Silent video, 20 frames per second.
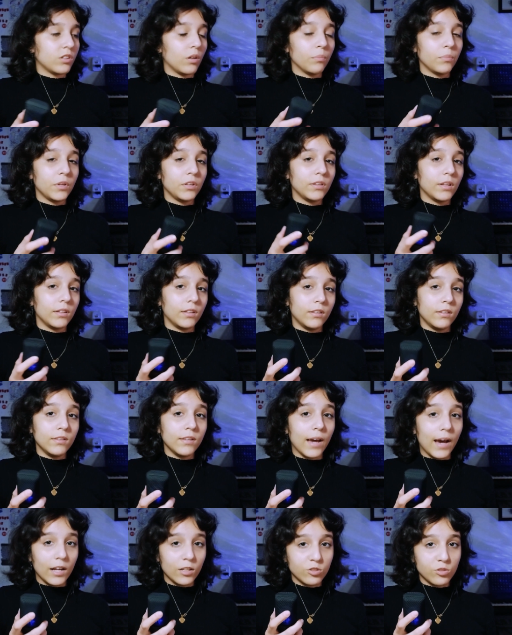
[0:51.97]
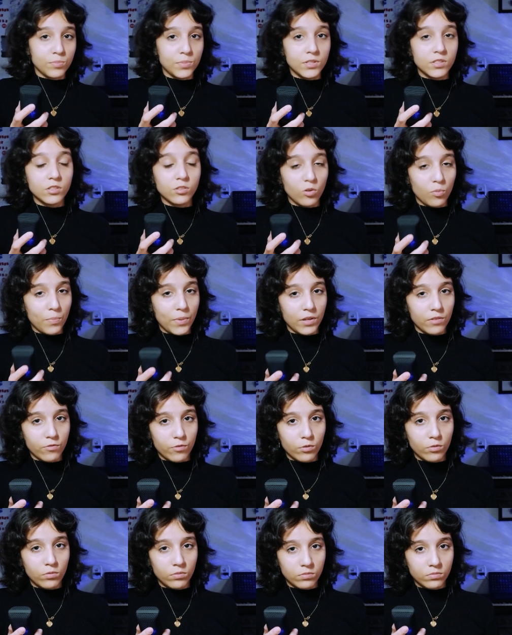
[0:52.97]
something that didn't have to be so
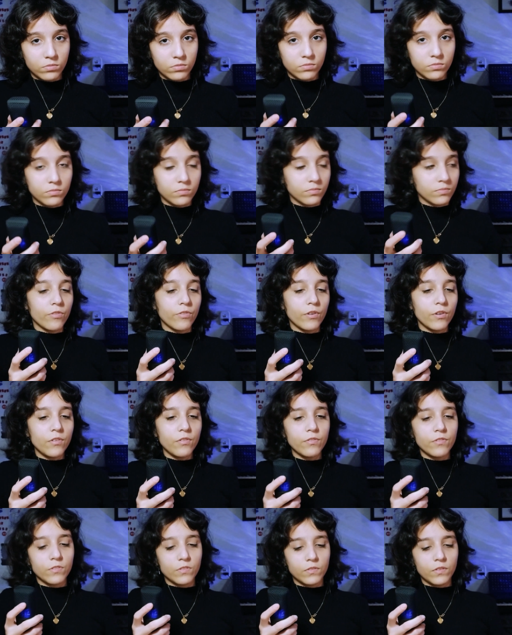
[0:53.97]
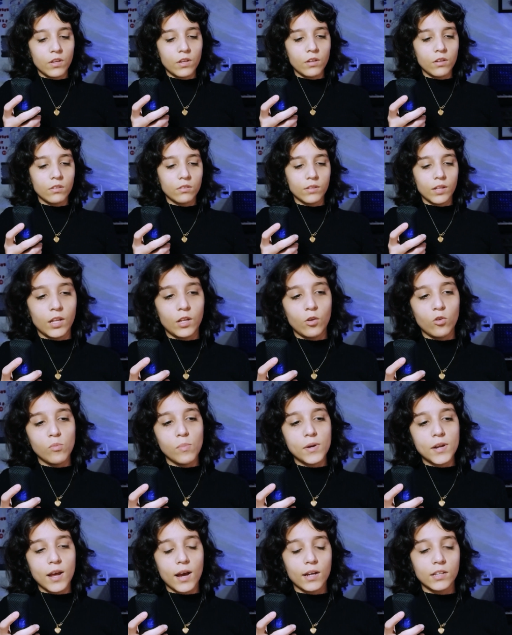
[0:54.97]
painful. So the first thing that
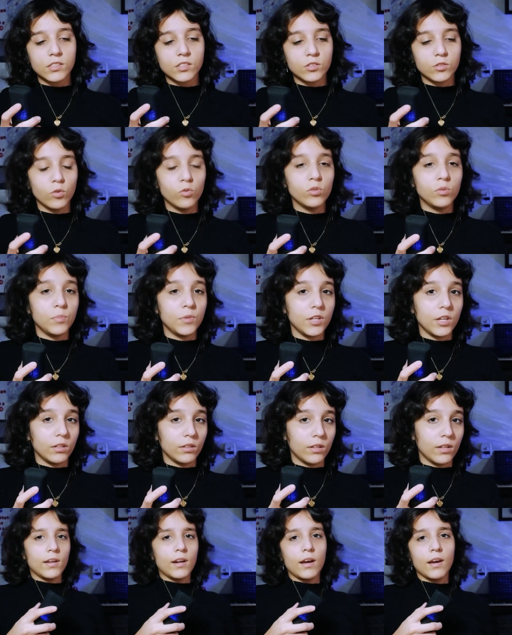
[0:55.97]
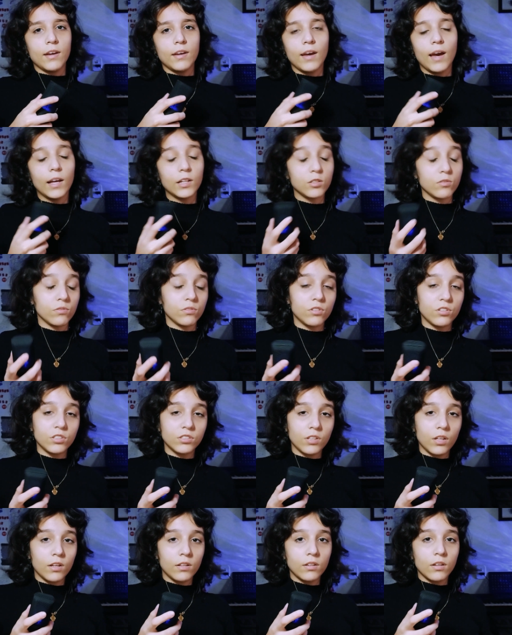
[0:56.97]
nobody has told me and that I had to
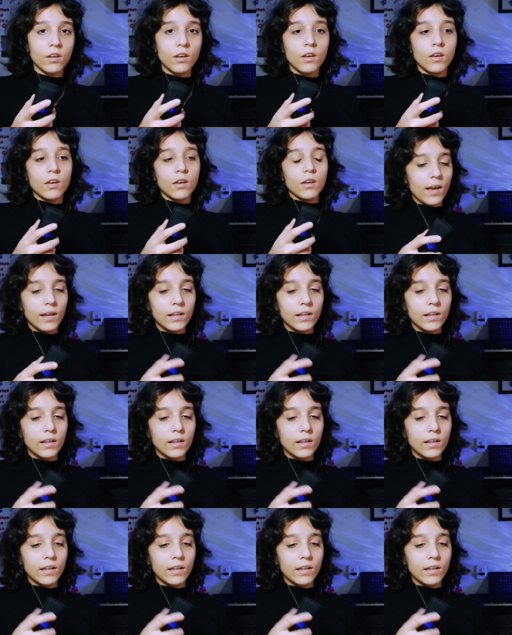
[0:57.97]
understand